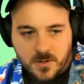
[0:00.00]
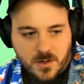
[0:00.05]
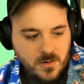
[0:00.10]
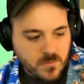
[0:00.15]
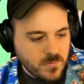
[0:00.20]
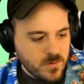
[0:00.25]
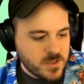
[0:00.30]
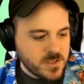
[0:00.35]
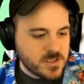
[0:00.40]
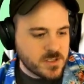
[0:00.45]

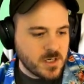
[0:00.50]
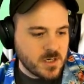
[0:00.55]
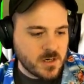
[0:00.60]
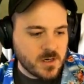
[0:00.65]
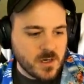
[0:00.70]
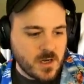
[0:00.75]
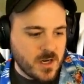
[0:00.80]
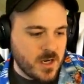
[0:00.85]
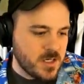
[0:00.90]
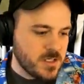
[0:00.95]
at what it's going
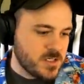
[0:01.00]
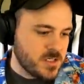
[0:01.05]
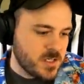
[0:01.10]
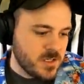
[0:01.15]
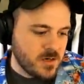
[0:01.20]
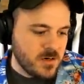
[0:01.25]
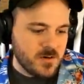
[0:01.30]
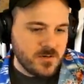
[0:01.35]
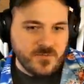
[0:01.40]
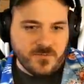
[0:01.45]
to cost
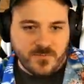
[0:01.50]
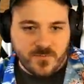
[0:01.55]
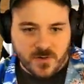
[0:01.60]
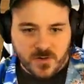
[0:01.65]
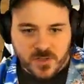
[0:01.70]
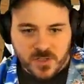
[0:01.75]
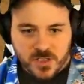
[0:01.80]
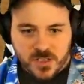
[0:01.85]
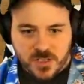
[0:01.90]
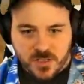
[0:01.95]
here
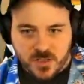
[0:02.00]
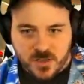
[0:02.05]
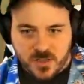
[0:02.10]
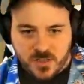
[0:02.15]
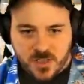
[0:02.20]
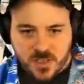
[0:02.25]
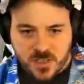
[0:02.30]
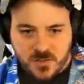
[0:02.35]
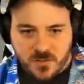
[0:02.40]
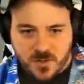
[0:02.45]
first
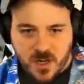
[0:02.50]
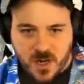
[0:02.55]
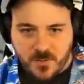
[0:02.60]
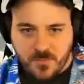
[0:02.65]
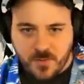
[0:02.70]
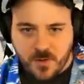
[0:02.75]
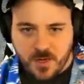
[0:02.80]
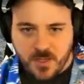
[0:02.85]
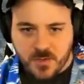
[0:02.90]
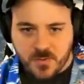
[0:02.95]
see what
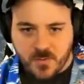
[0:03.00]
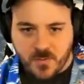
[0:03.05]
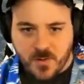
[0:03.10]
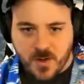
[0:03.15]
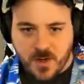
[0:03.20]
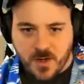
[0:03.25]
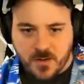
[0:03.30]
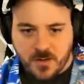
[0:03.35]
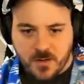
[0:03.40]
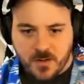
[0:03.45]
upgrades we
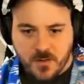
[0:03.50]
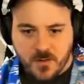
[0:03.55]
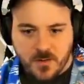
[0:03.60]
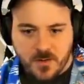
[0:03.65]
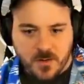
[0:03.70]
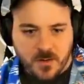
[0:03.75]
want to do.